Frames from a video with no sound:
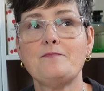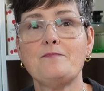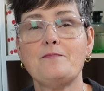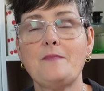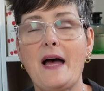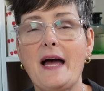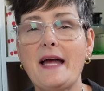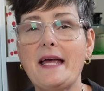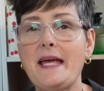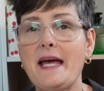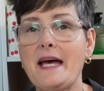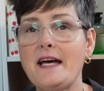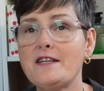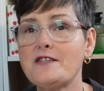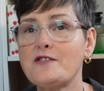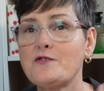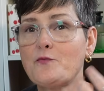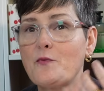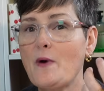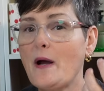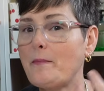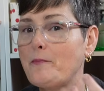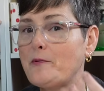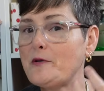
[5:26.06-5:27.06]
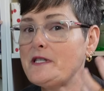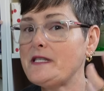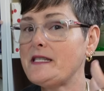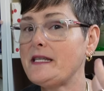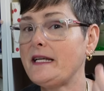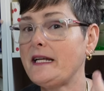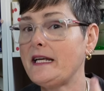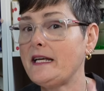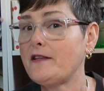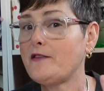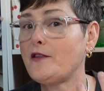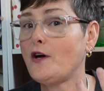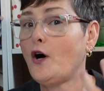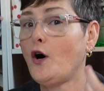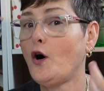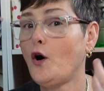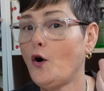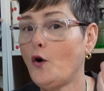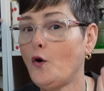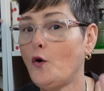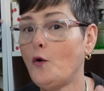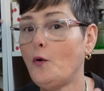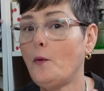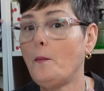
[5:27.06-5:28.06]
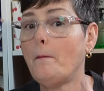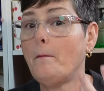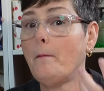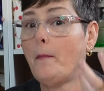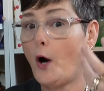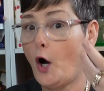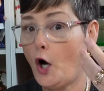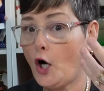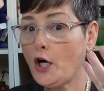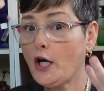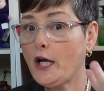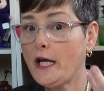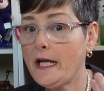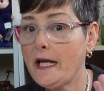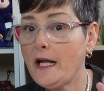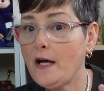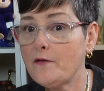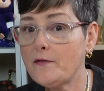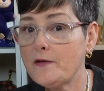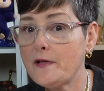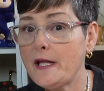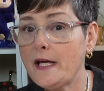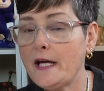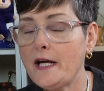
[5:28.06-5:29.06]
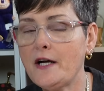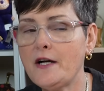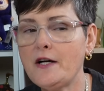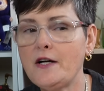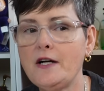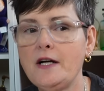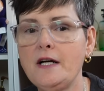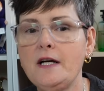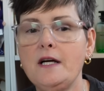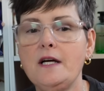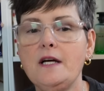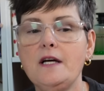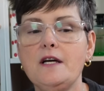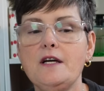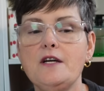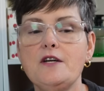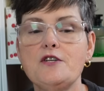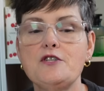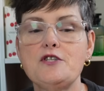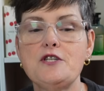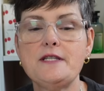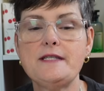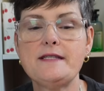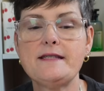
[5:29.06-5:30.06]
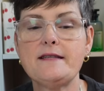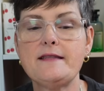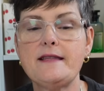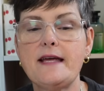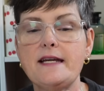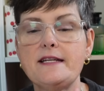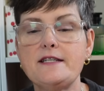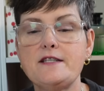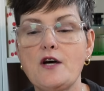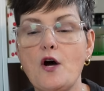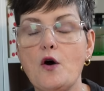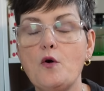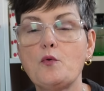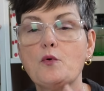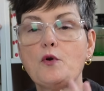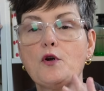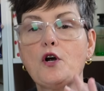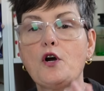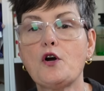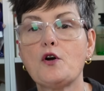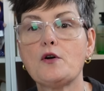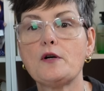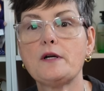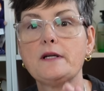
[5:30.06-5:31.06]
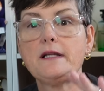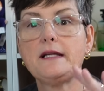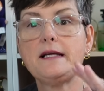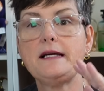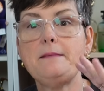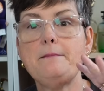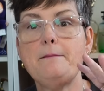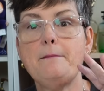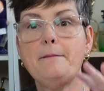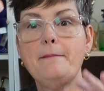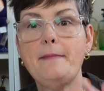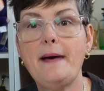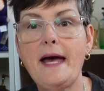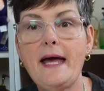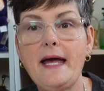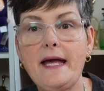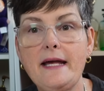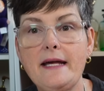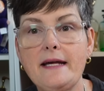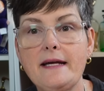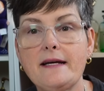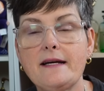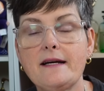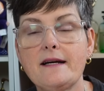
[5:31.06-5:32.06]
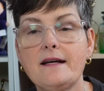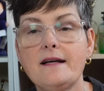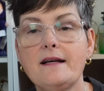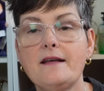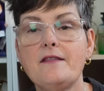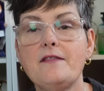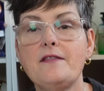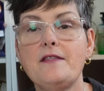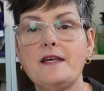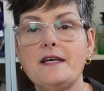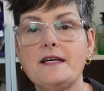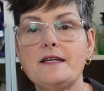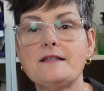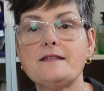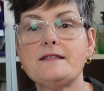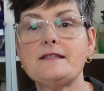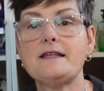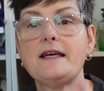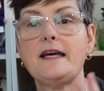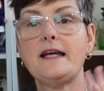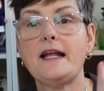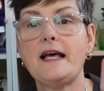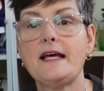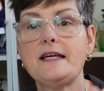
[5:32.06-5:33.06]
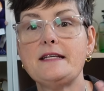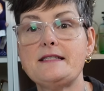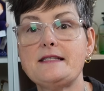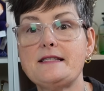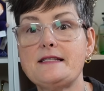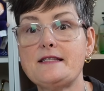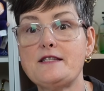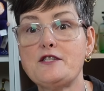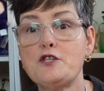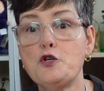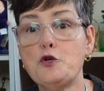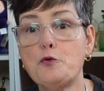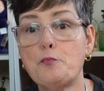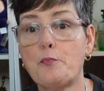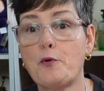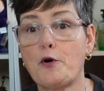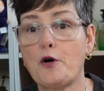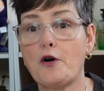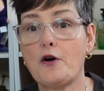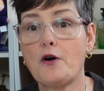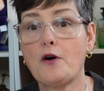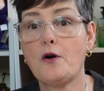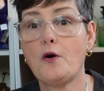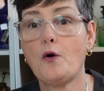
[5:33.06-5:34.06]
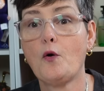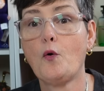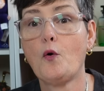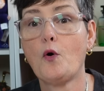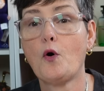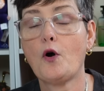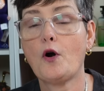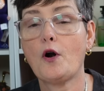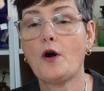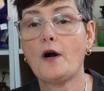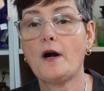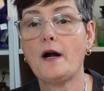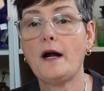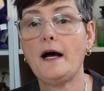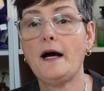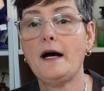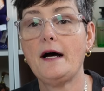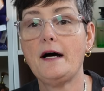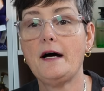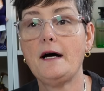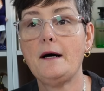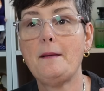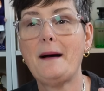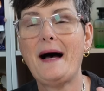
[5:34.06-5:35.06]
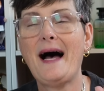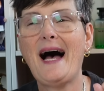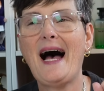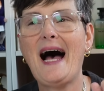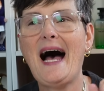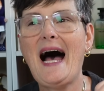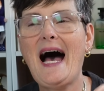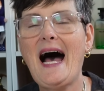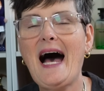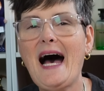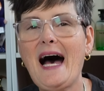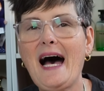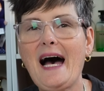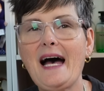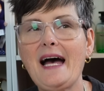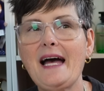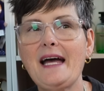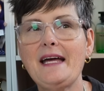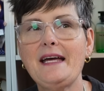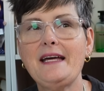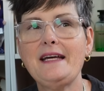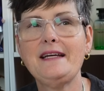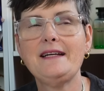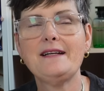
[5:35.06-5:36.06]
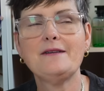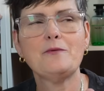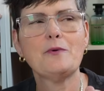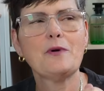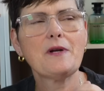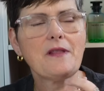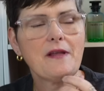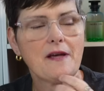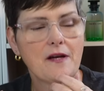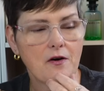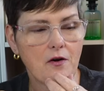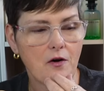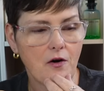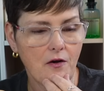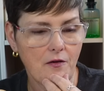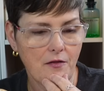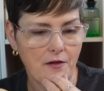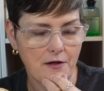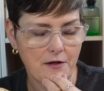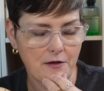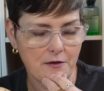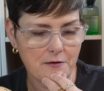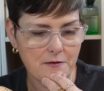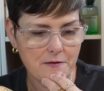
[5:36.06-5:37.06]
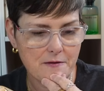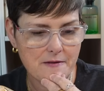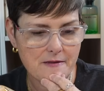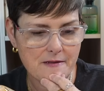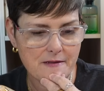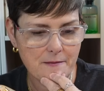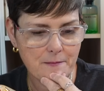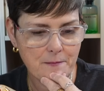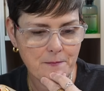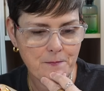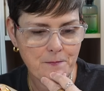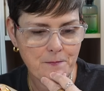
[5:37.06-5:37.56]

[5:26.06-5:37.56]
I guess representing the whole market over there. She said they don't currently make this in a super or a high, what do they call those?